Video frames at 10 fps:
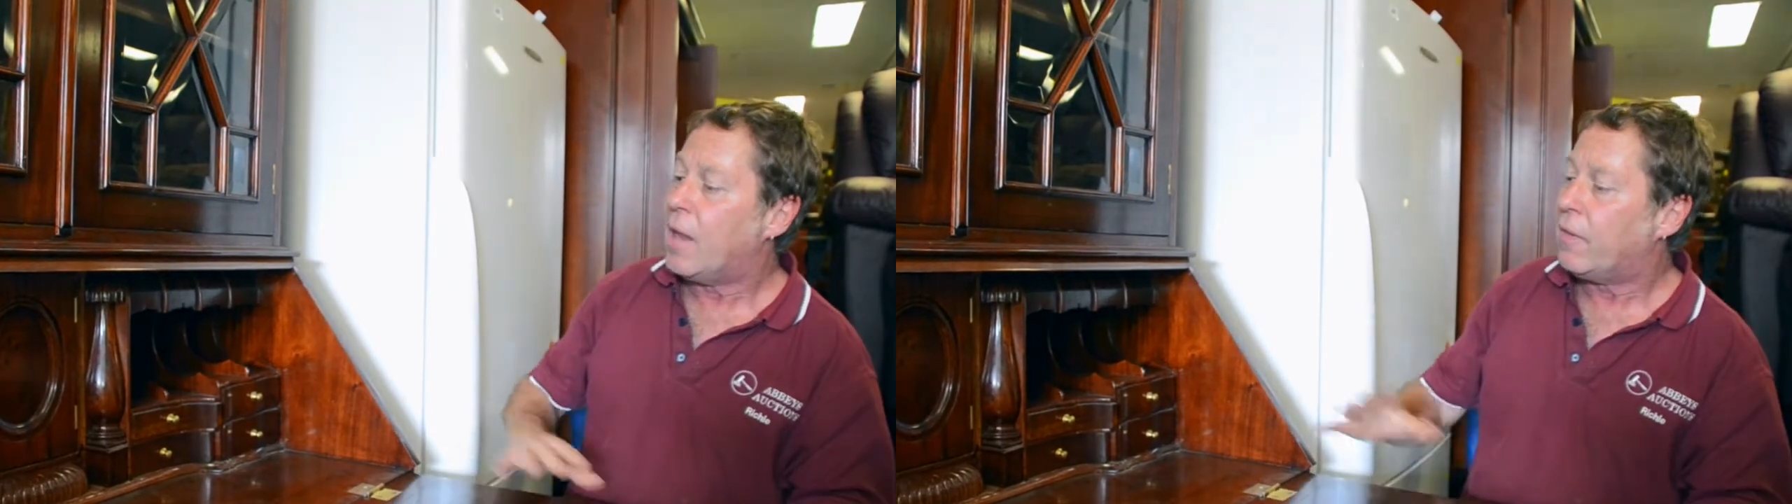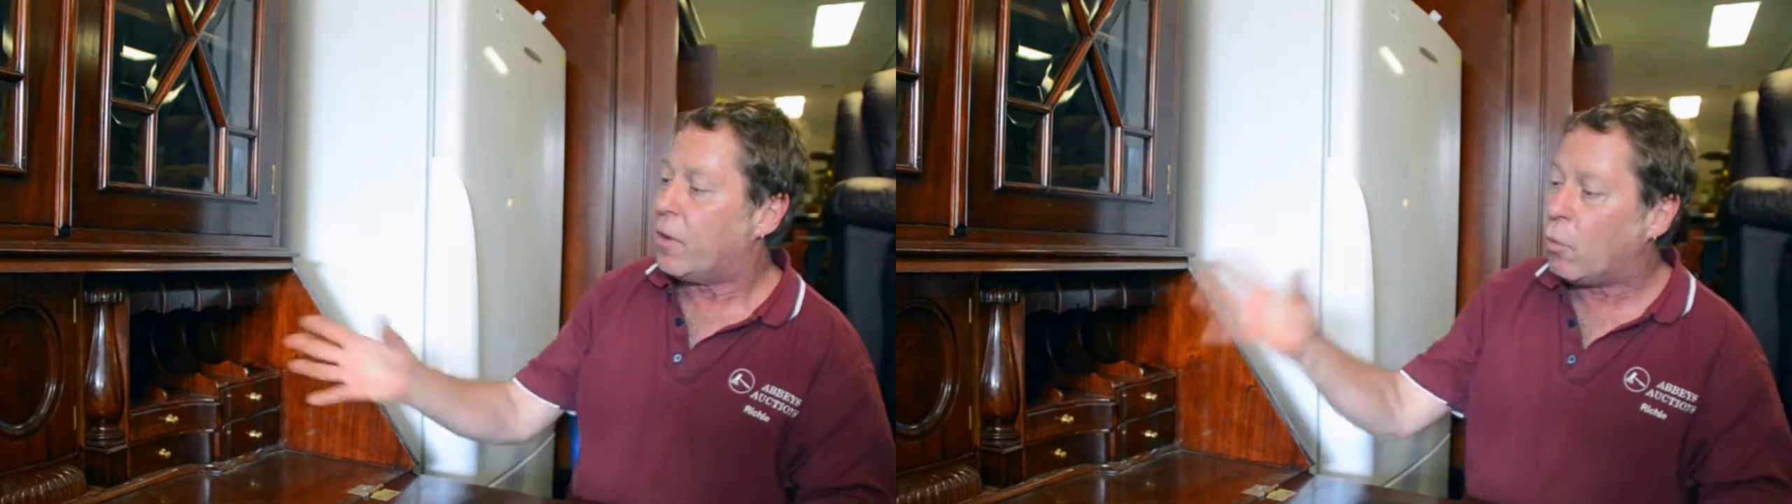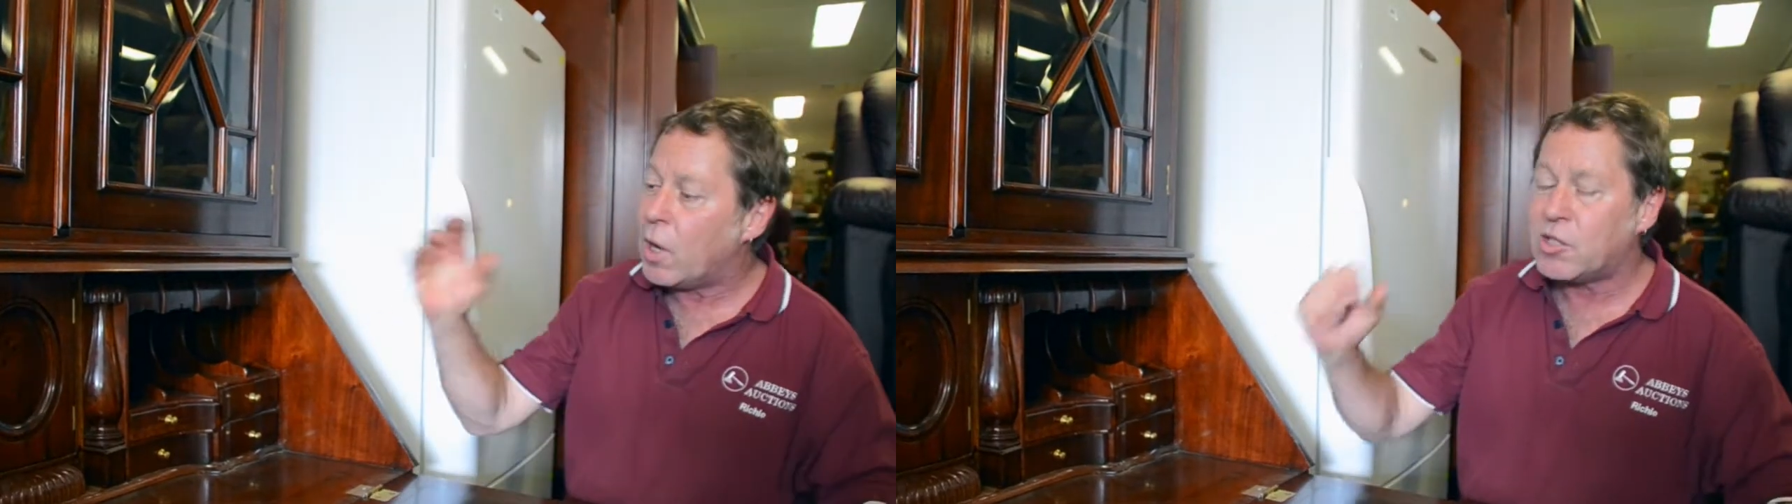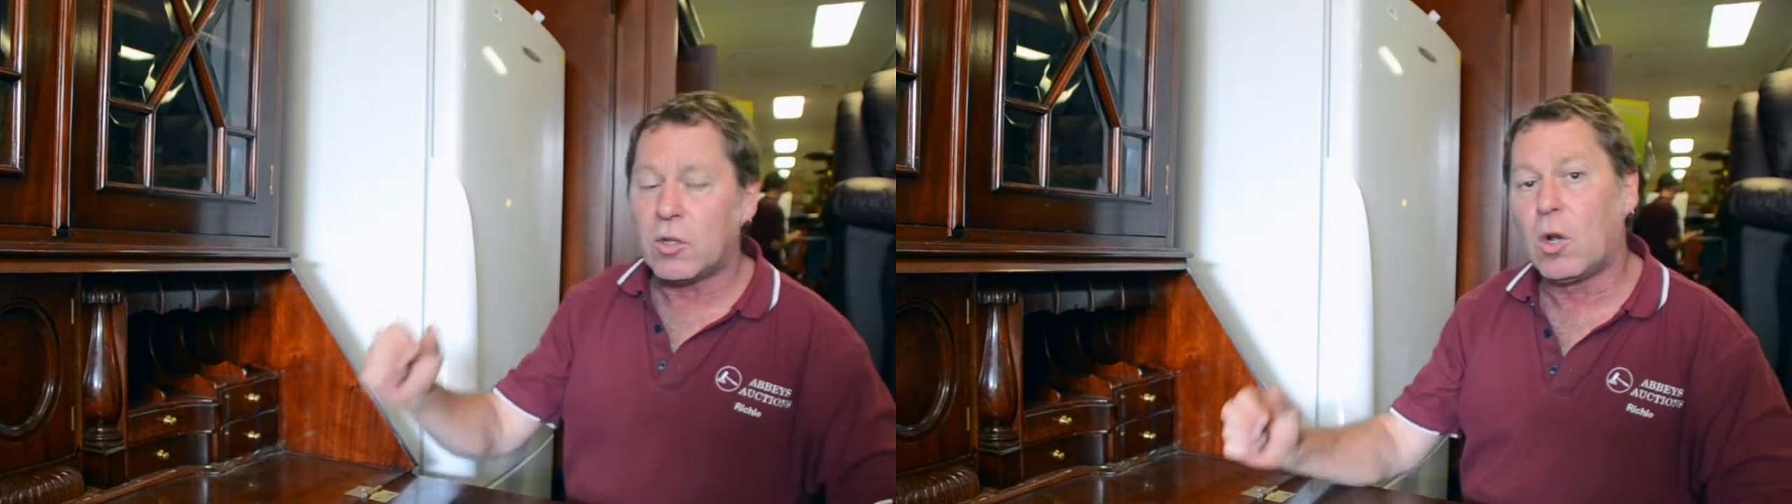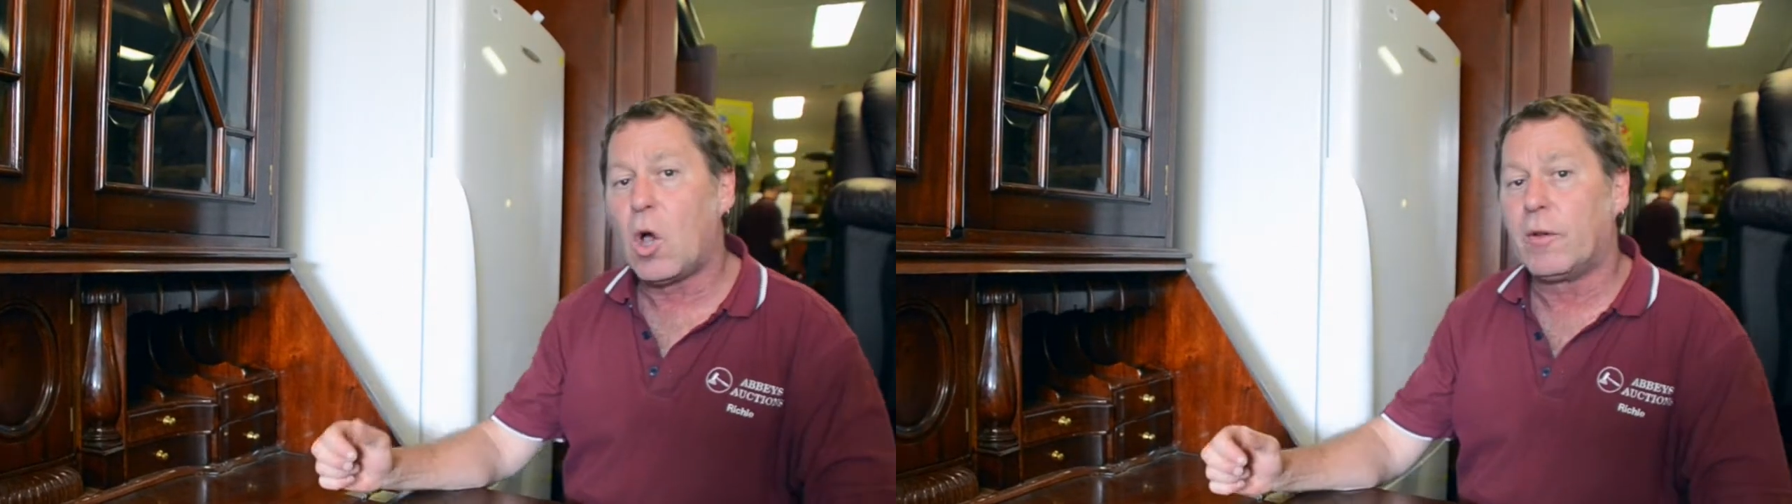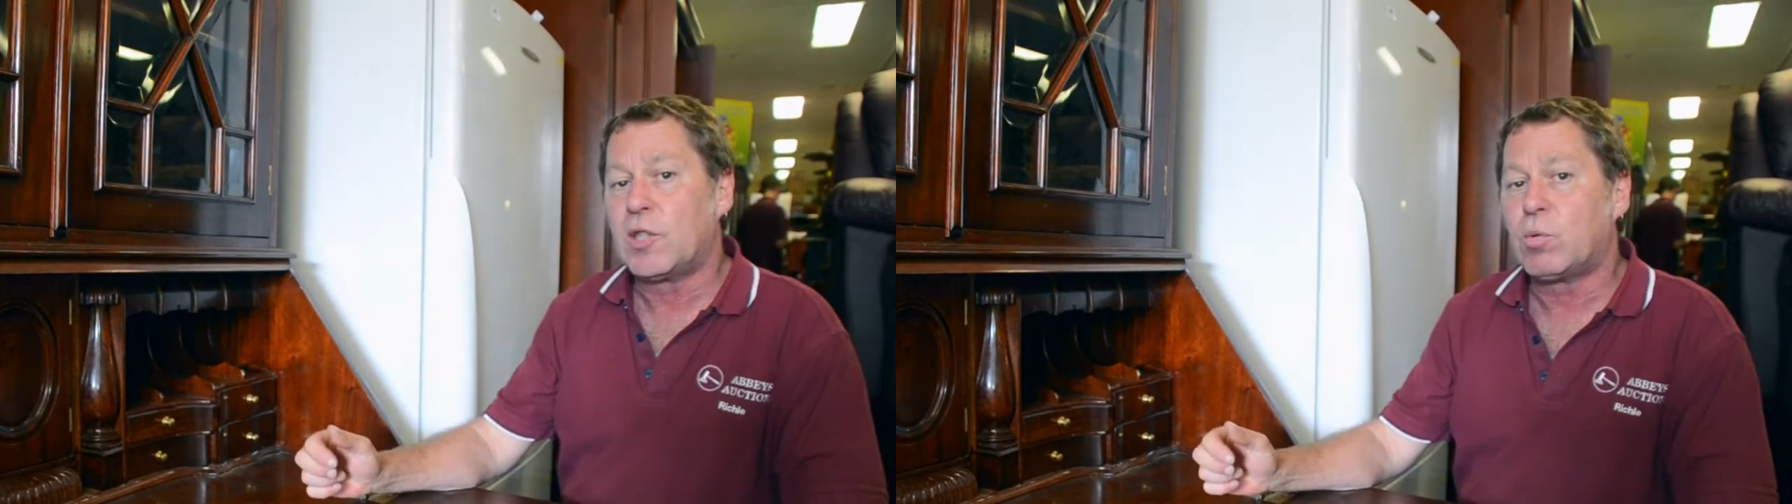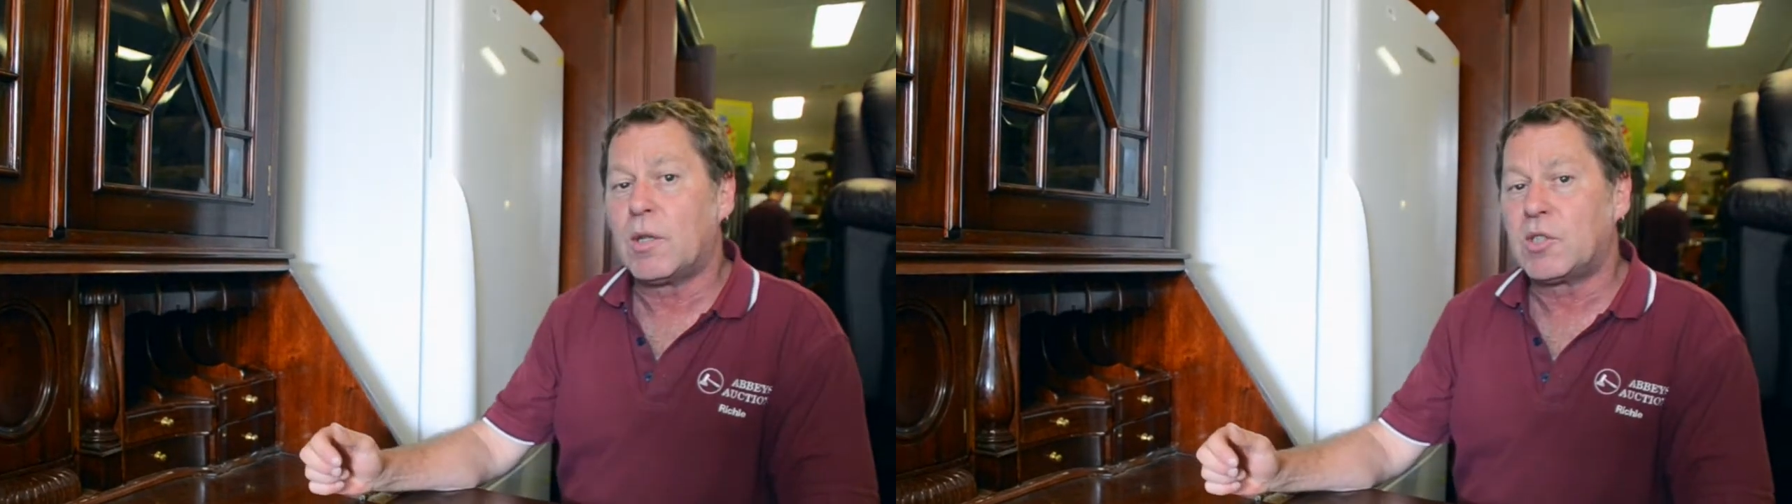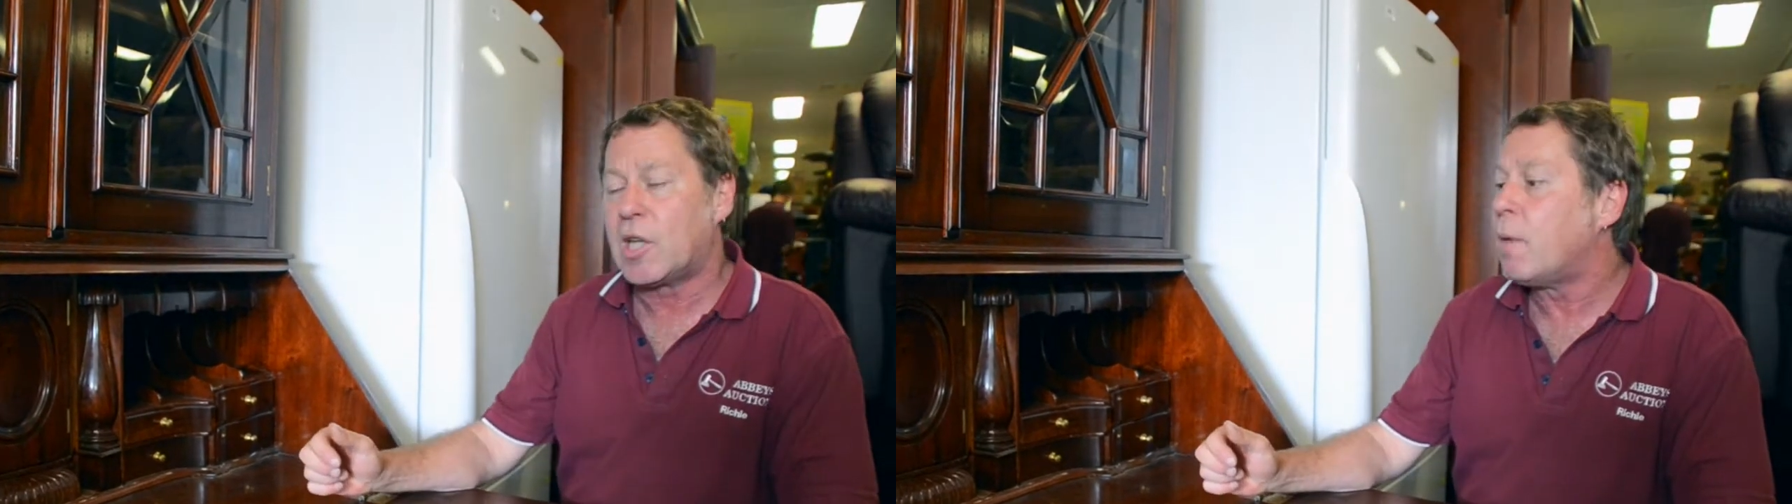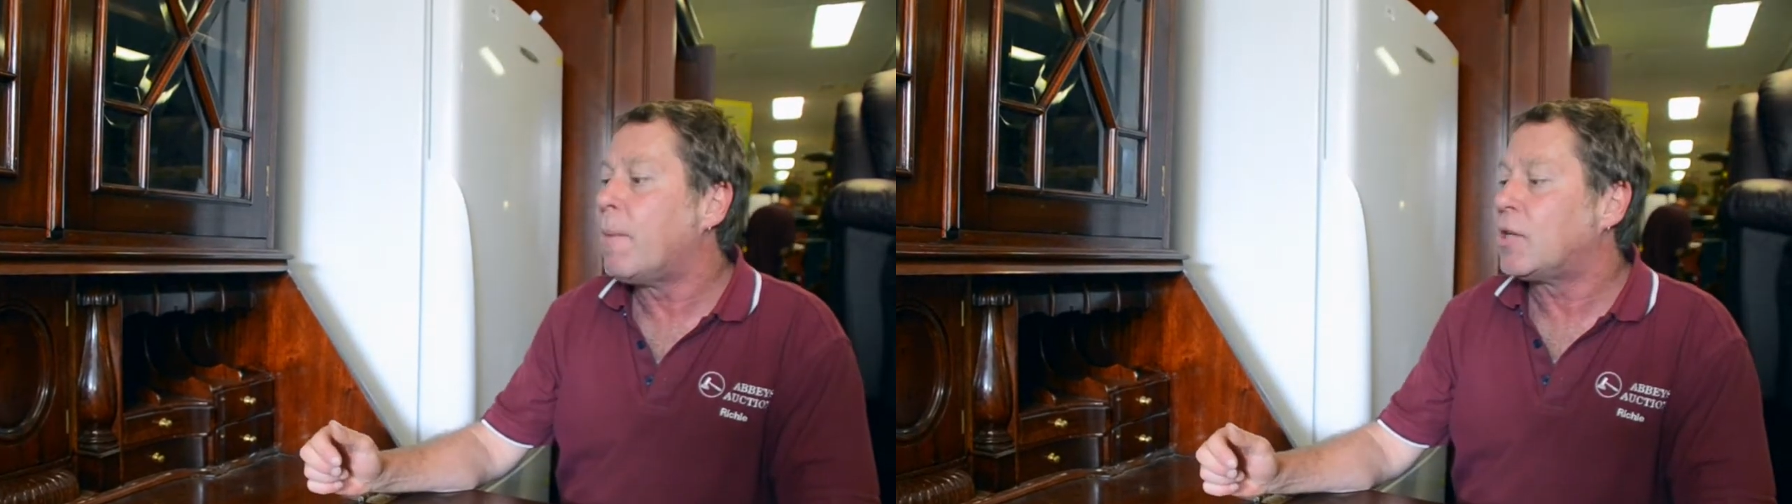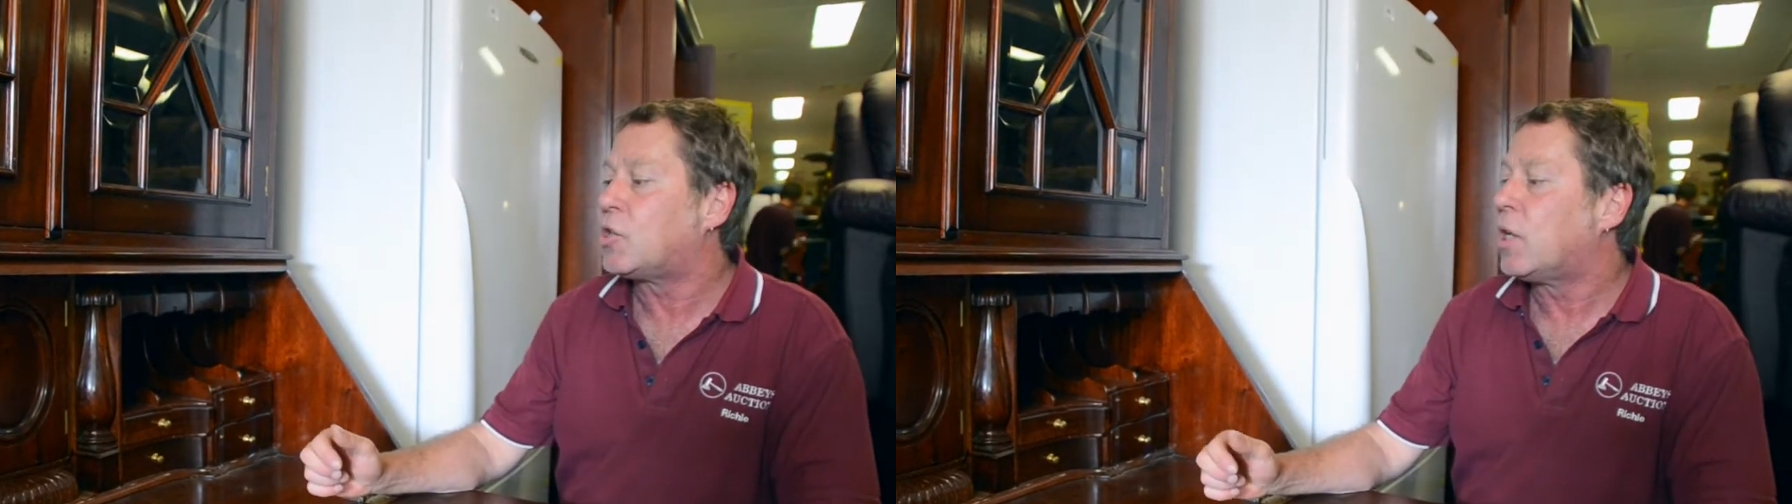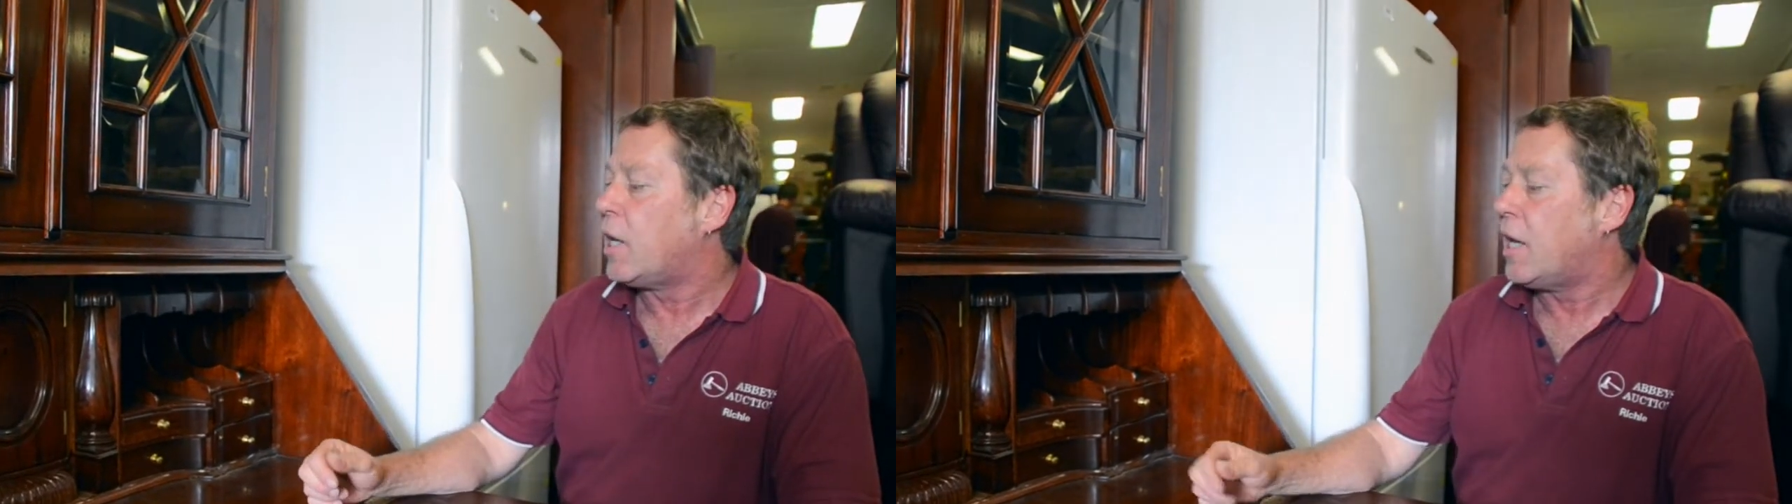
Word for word: The reason I like this one so much